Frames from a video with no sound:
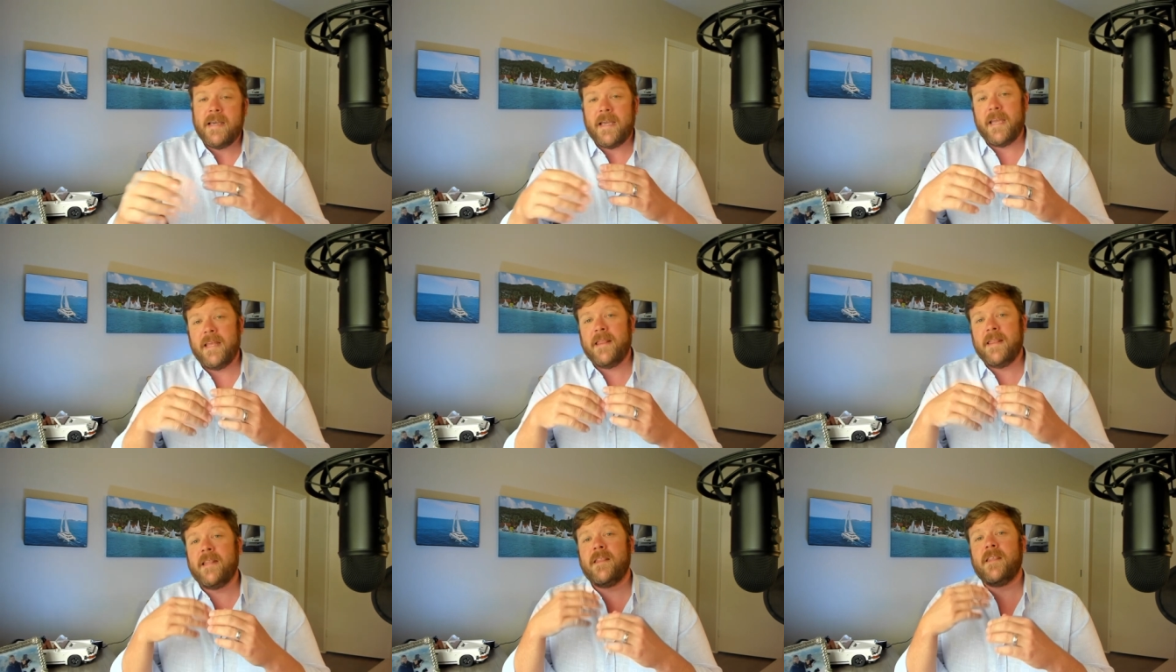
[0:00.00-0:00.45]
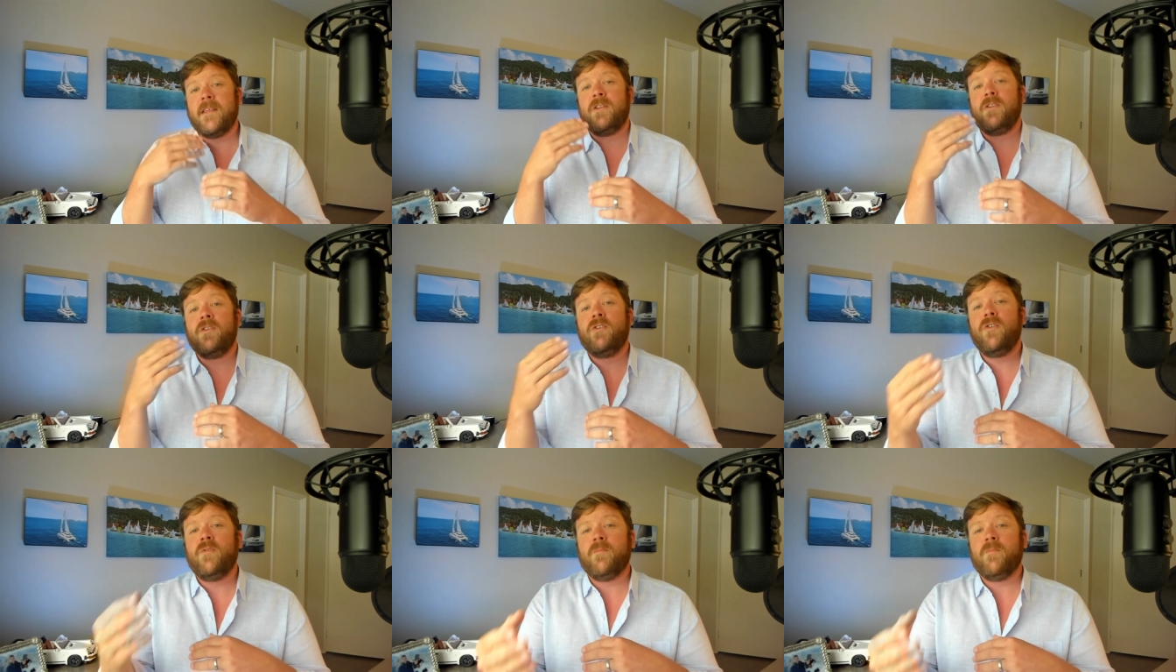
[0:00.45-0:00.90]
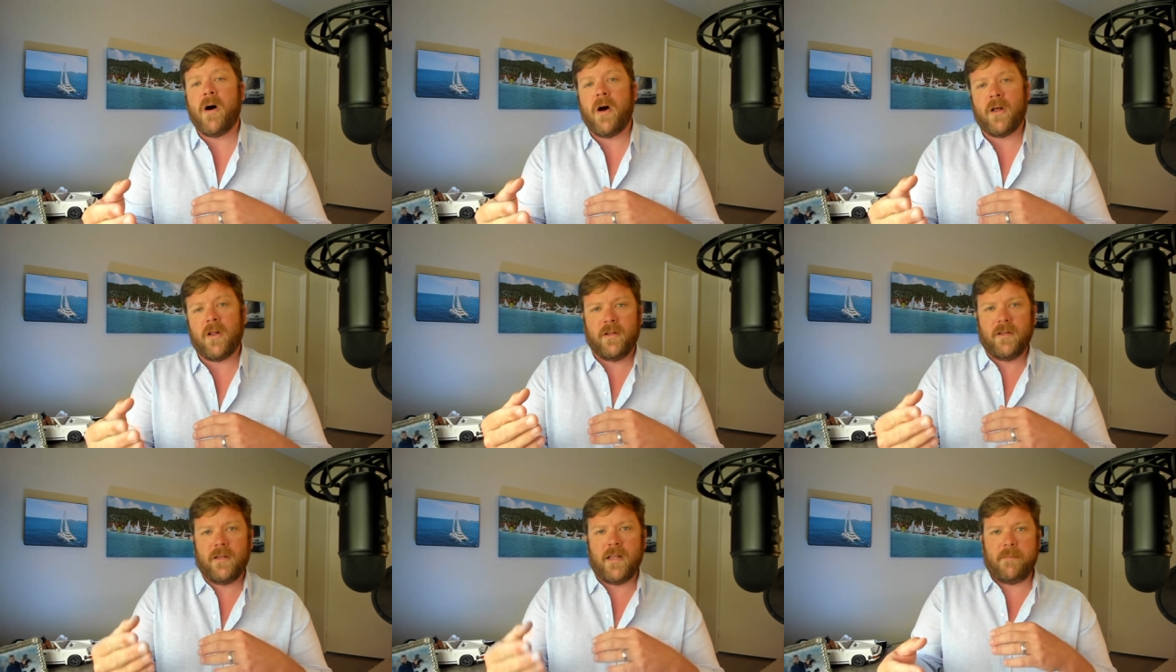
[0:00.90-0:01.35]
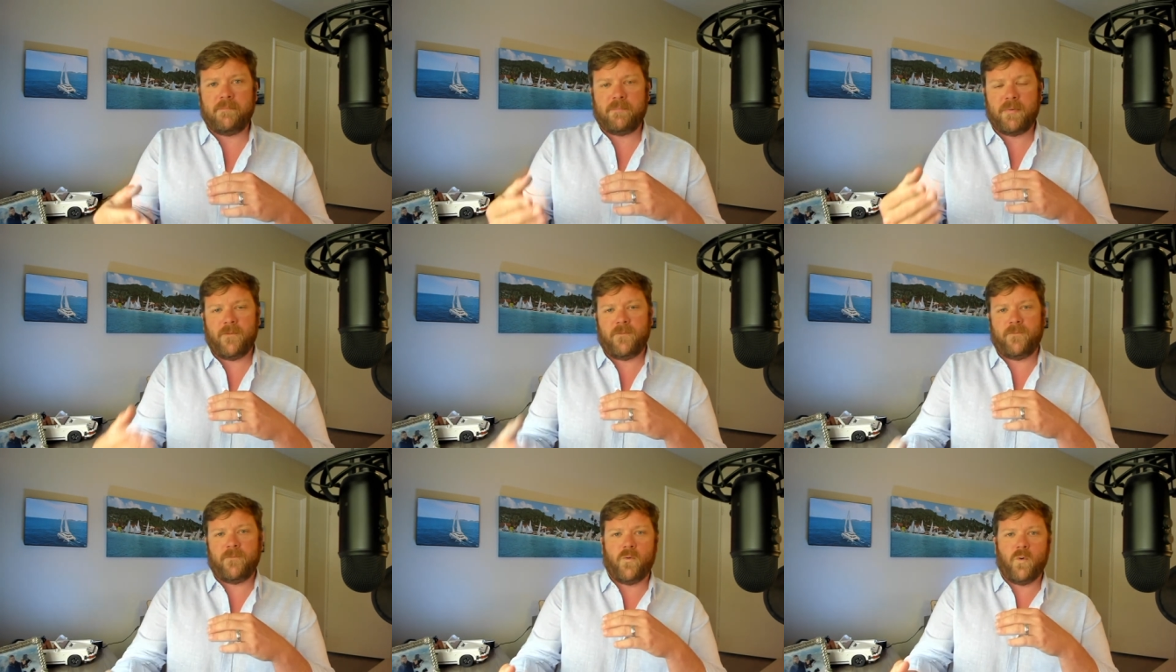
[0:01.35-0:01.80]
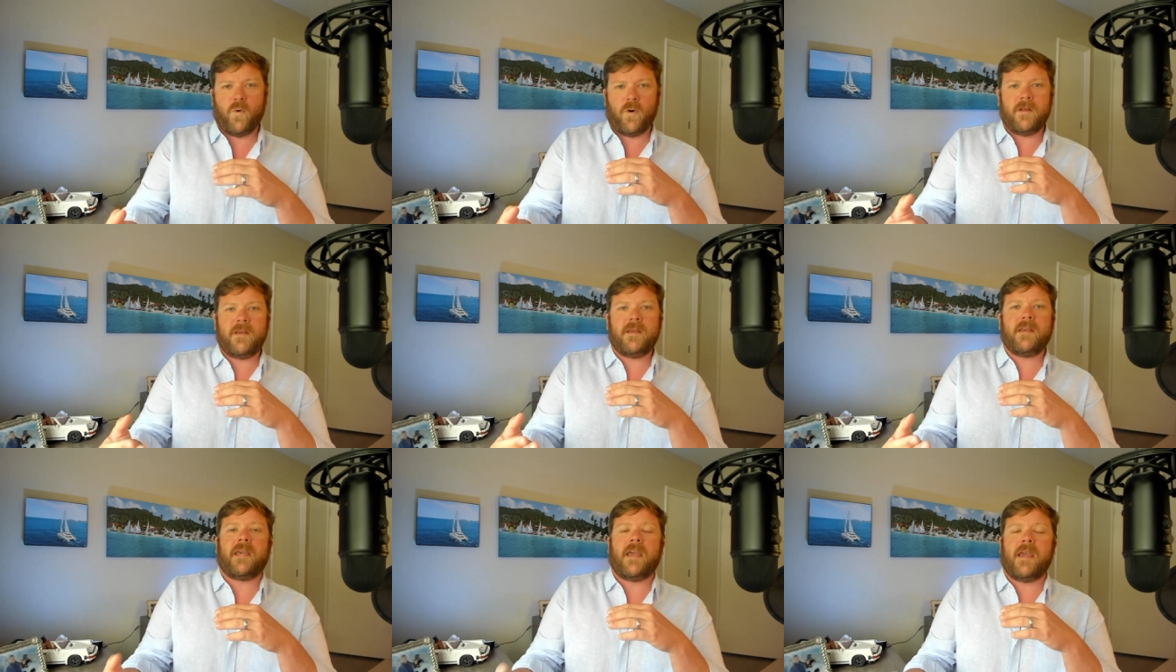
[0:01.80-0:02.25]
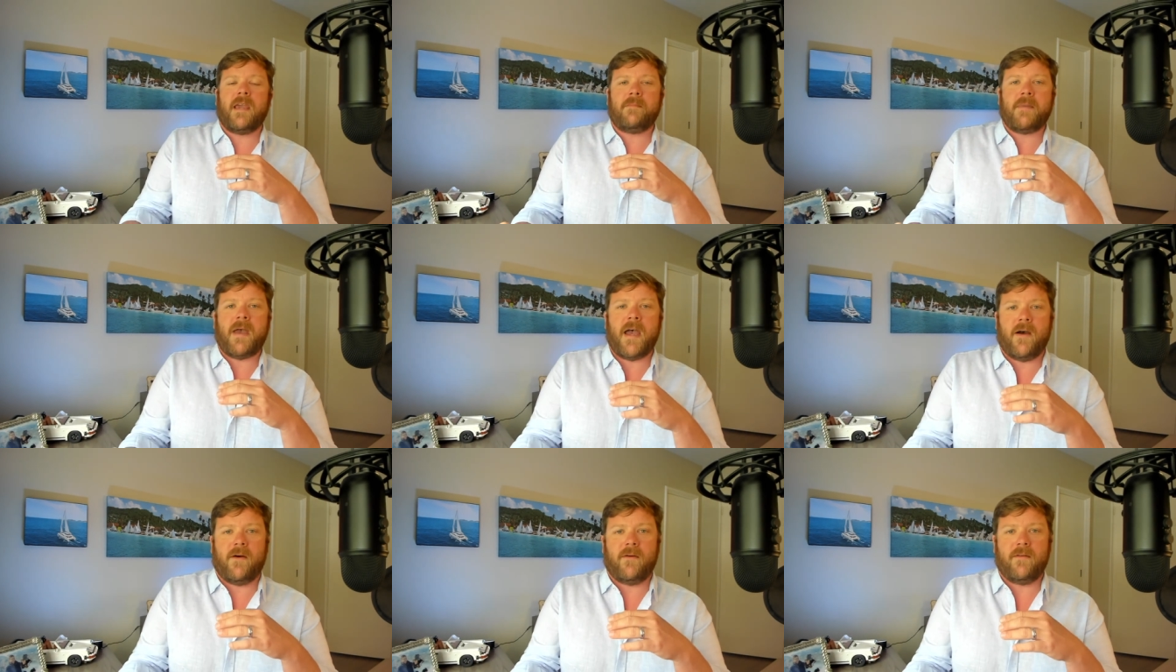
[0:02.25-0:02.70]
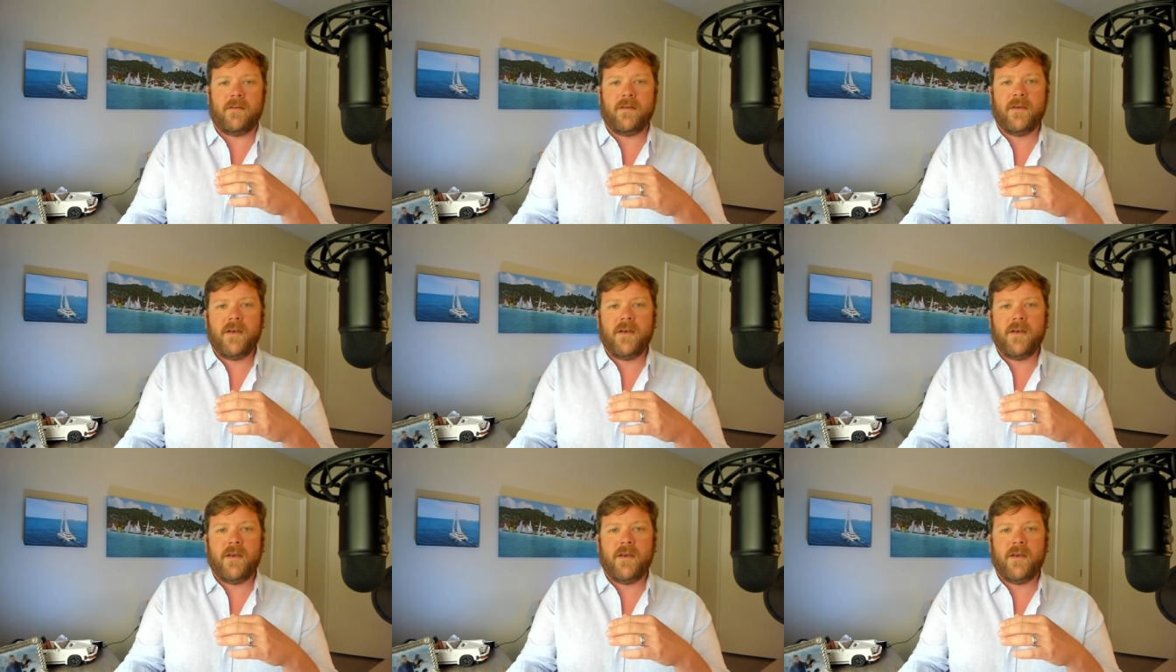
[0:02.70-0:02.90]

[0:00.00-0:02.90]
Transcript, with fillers: and then the new model Leopard 40 came out.